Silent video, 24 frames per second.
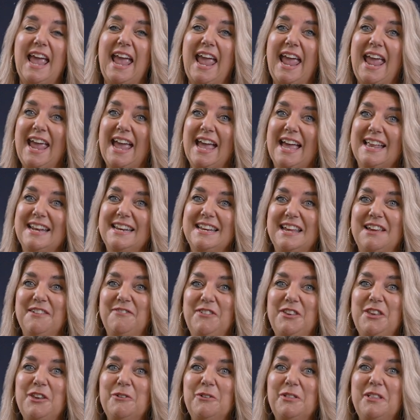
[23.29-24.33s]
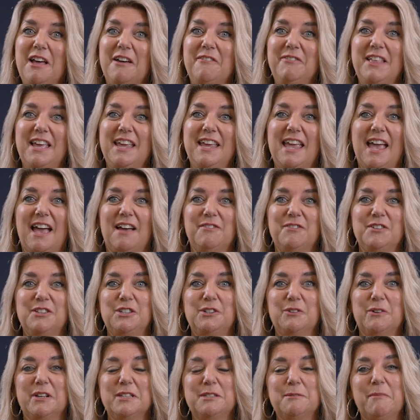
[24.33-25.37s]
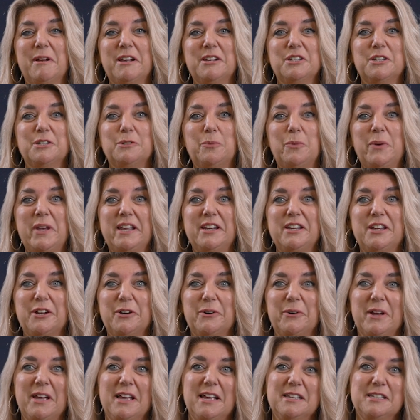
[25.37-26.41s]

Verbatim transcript: And if you love Lake Havasu as much as we do,